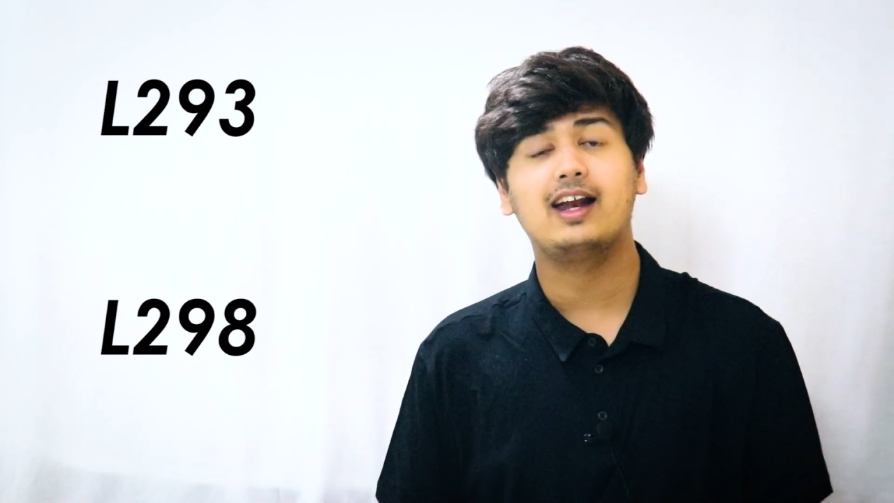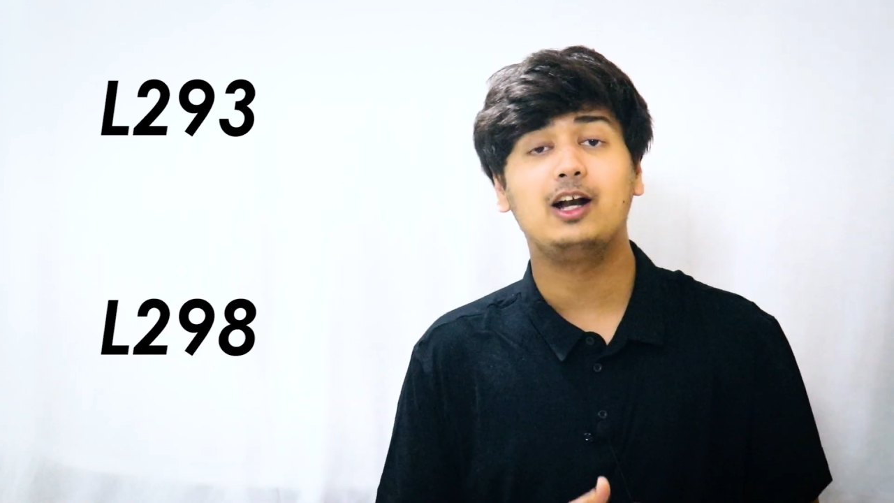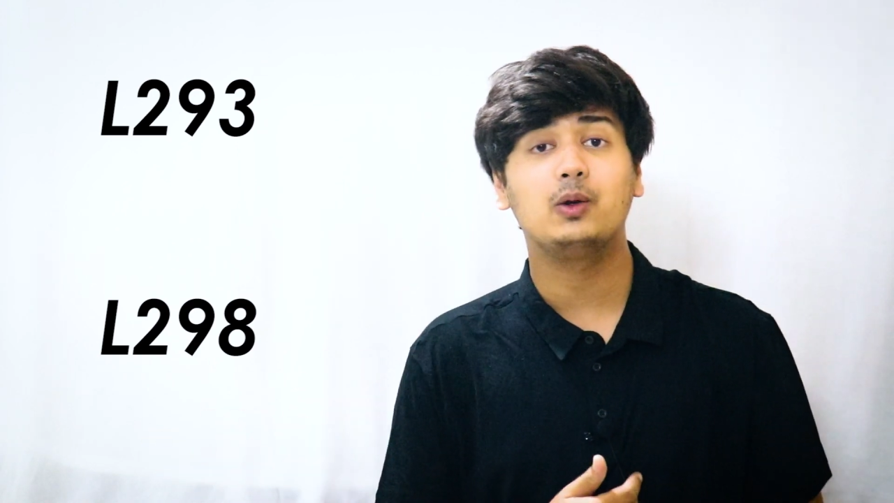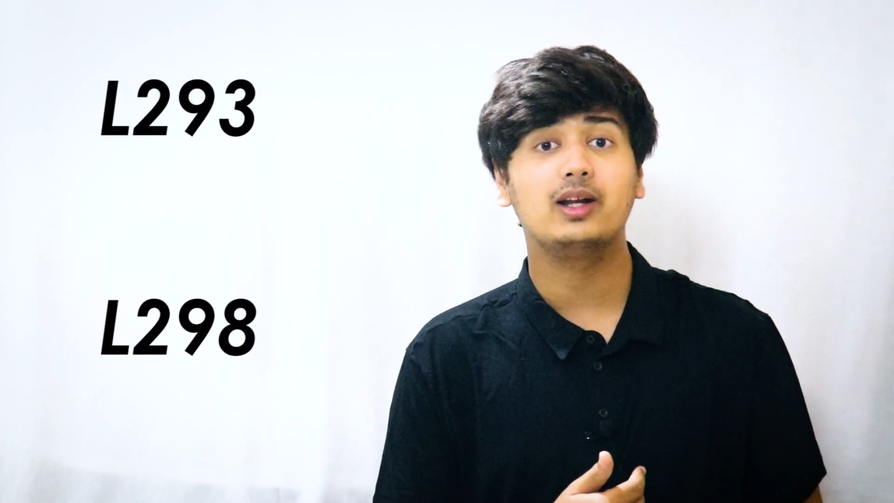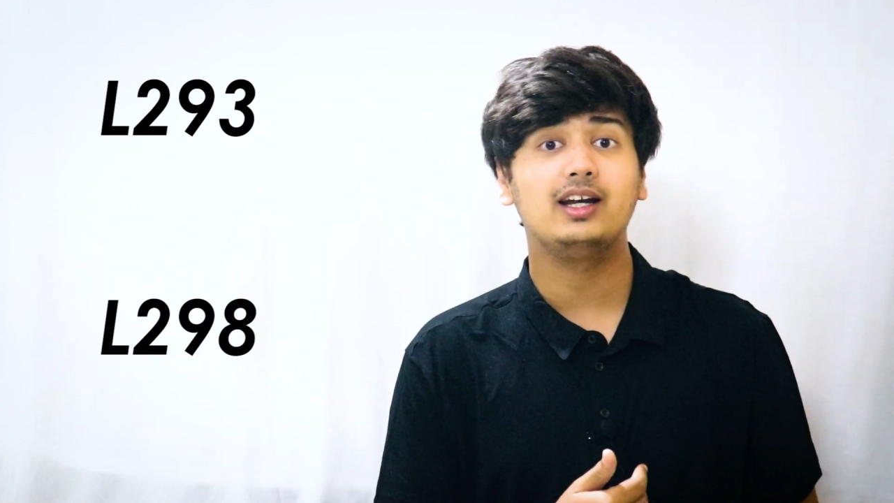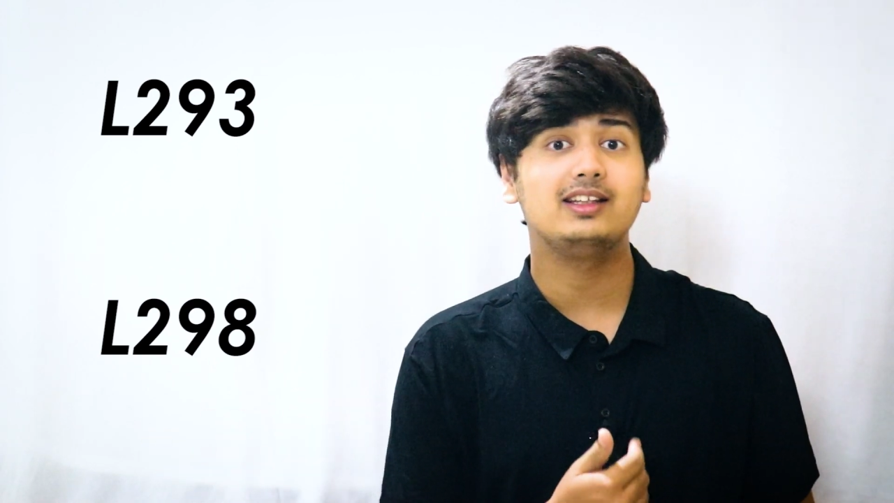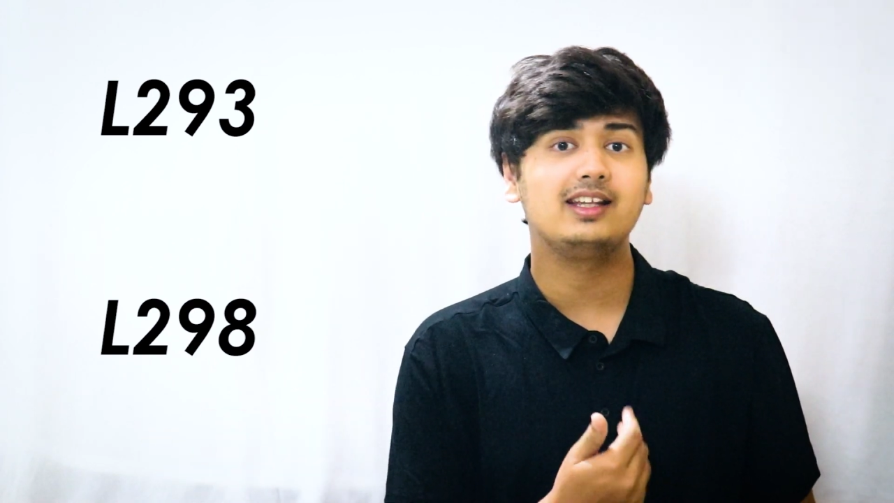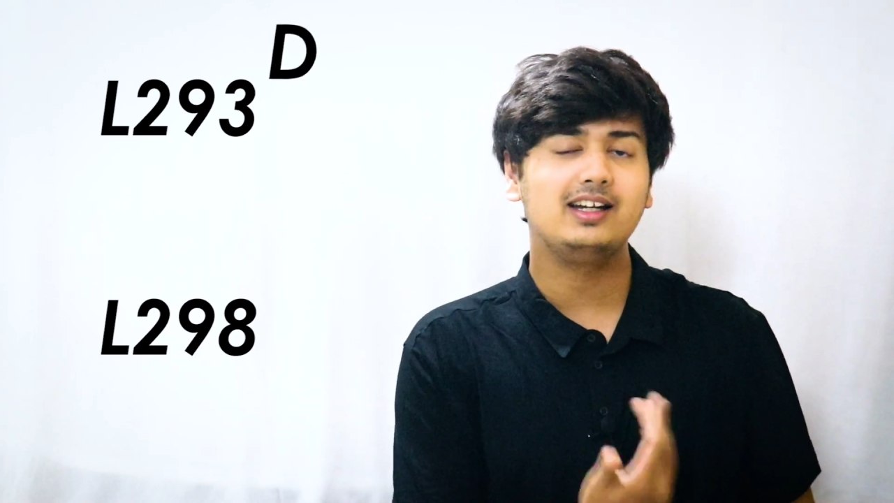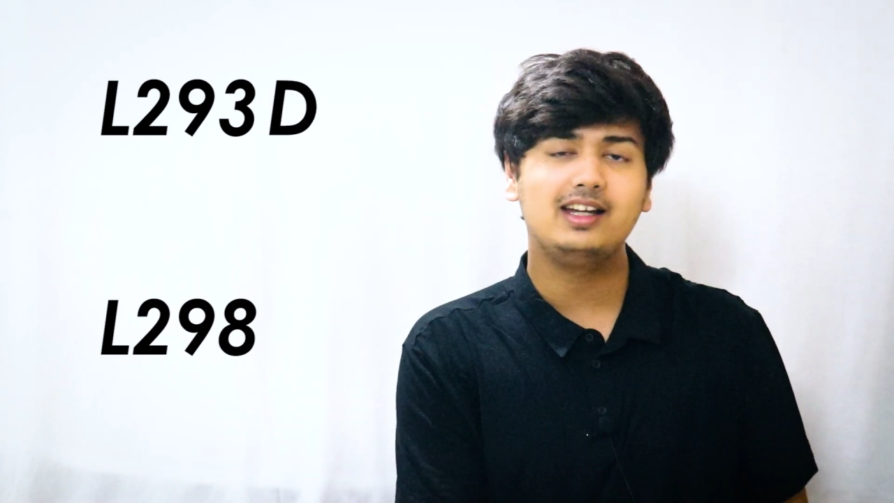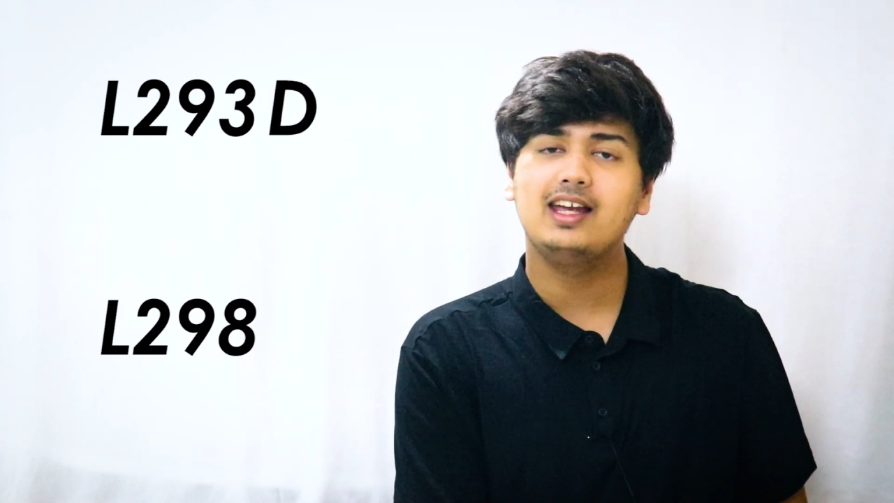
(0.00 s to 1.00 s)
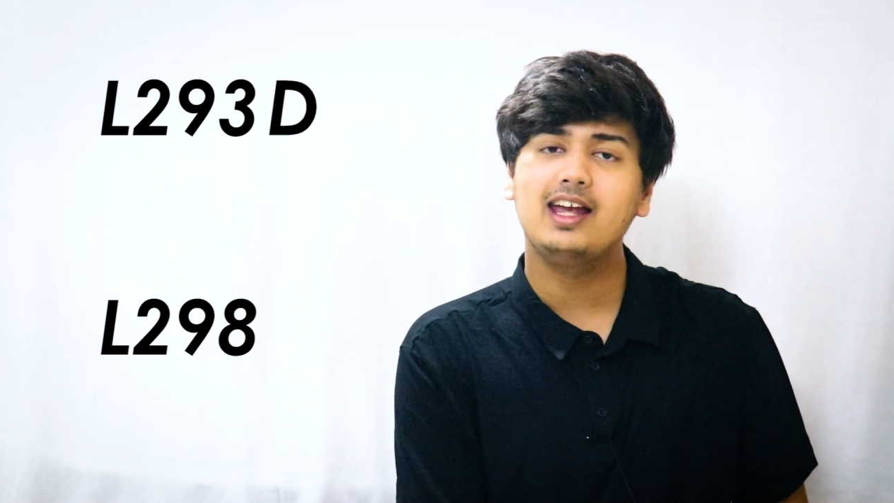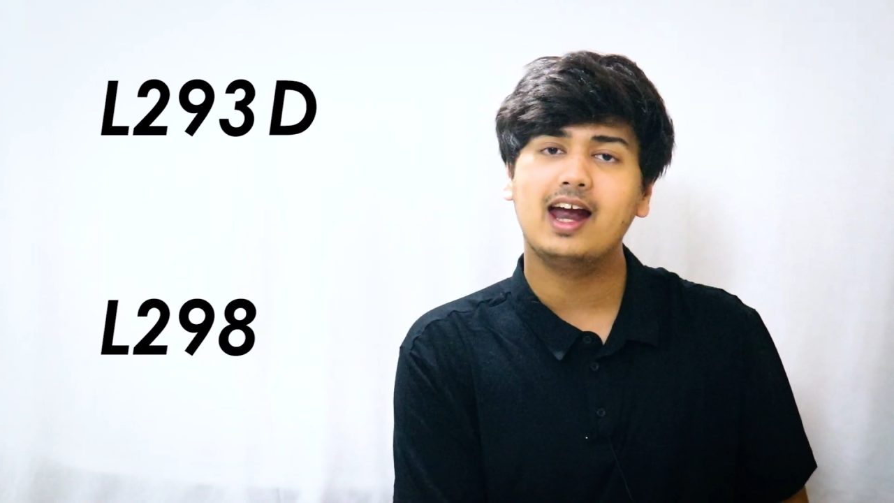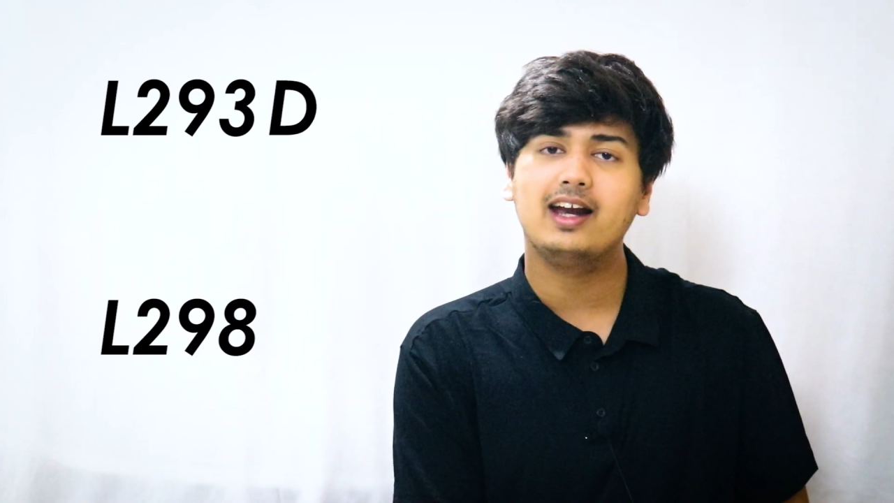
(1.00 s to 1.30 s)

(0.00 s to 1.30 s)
are L293D